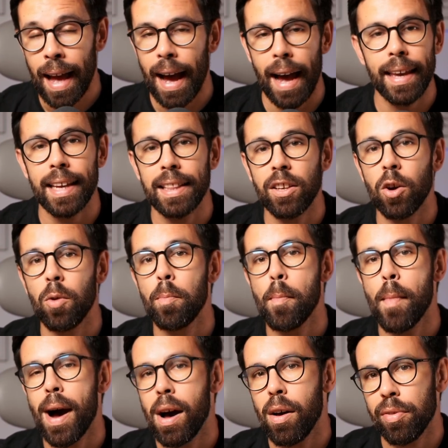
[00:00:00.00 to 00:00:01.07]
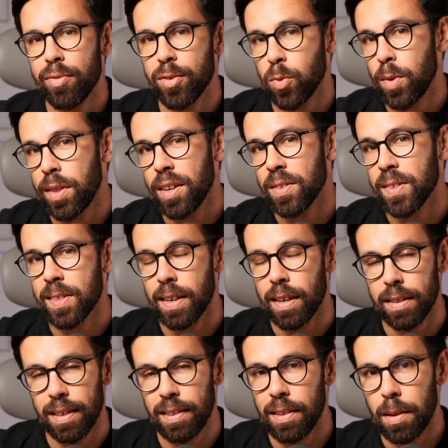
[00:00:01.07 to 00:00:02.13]
I can go months without
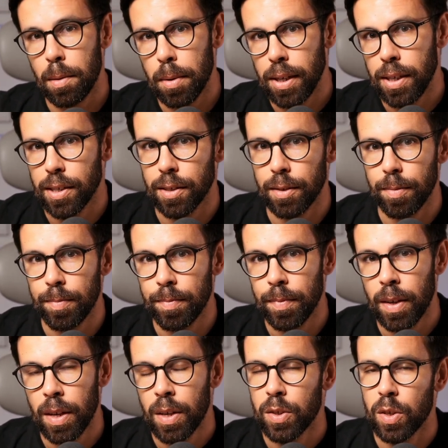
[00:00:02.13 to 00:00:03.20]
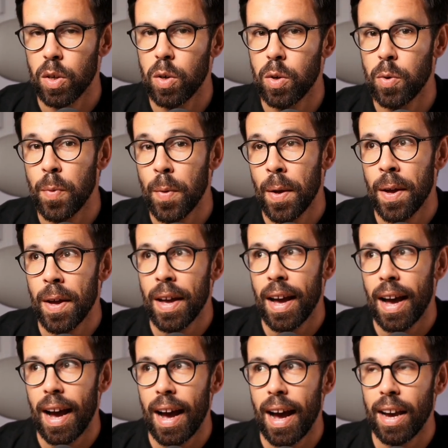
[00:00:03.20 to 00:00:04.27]
starting the debugger. So
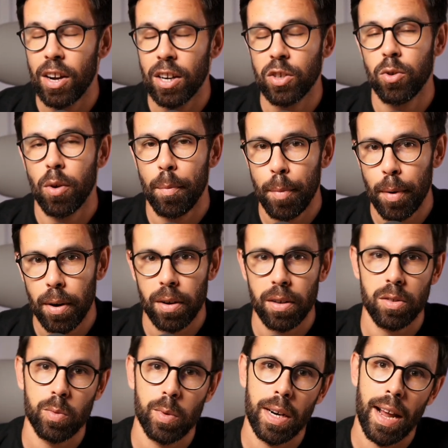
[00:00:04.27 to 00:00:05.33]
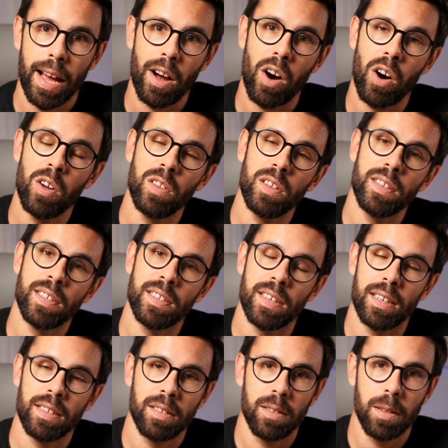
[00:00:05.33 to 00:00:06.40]
I got to a point where I only
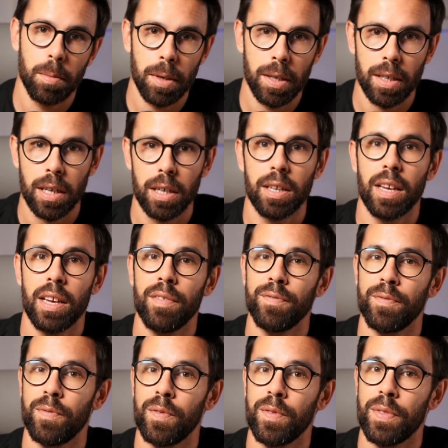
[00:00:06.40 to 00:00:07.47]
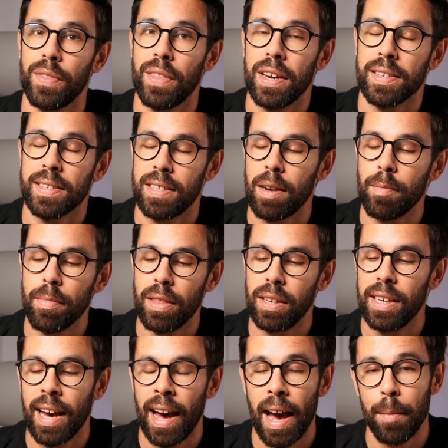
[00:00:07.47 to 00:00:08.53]
start the debugger if there's
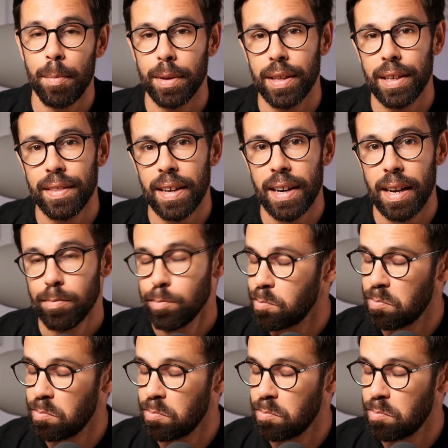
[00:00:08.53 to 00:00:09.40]
something happening that I'm